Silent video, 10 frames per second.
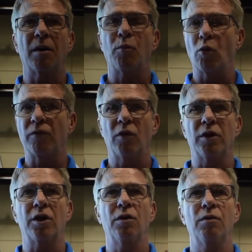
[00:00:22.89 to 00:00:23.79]
our
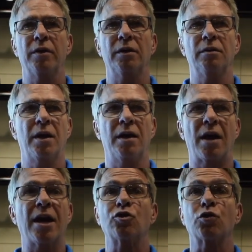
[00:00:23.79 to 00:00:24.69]
portfolio and
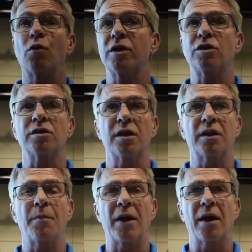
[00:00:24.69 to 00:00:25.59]
answer questions that they may